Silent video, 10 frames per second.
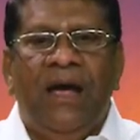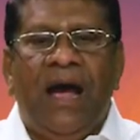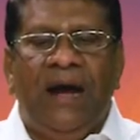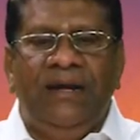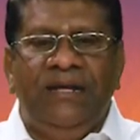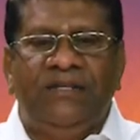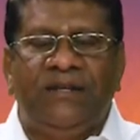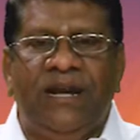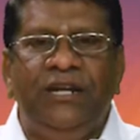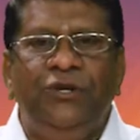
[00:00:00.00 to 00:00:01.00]
and he is
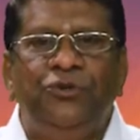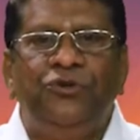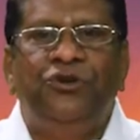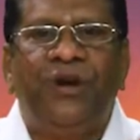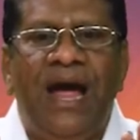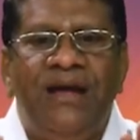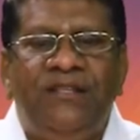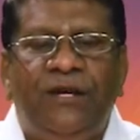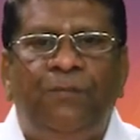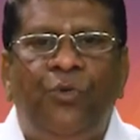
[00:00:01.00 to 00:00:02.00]
ready to grant
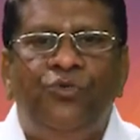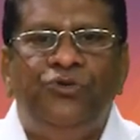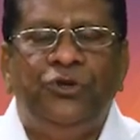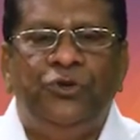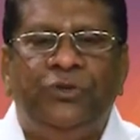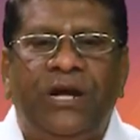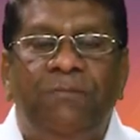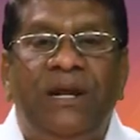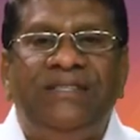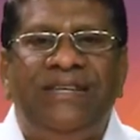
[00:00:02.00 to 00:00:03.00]
that boon to you, that
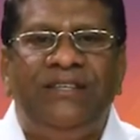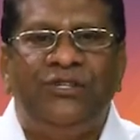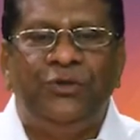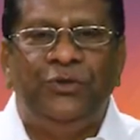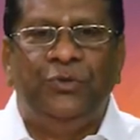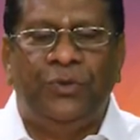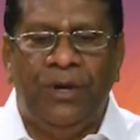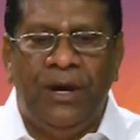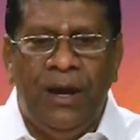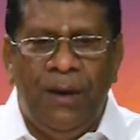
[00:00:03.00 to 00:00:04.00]
blessings to you.
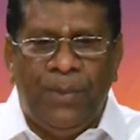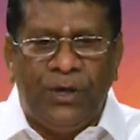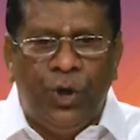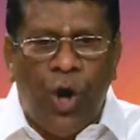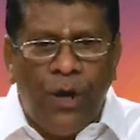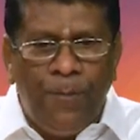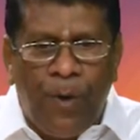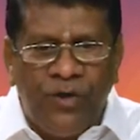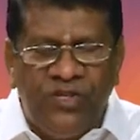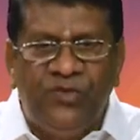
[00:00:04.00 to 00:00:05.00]
But God
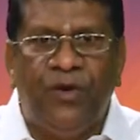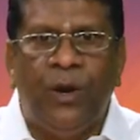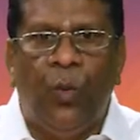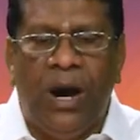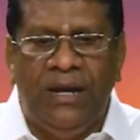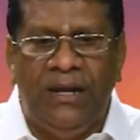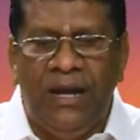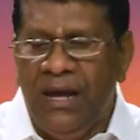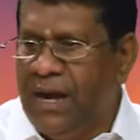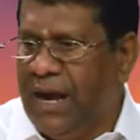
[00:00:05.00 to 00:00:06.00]
pauses for a while
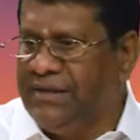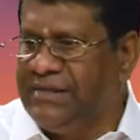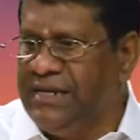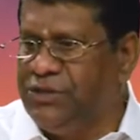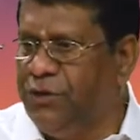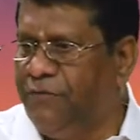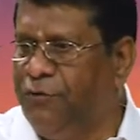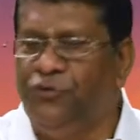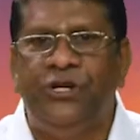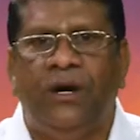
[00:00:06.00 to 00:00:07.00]
and sees your
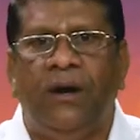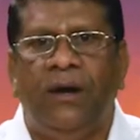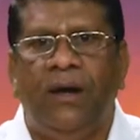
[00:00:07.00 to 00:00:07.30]
future.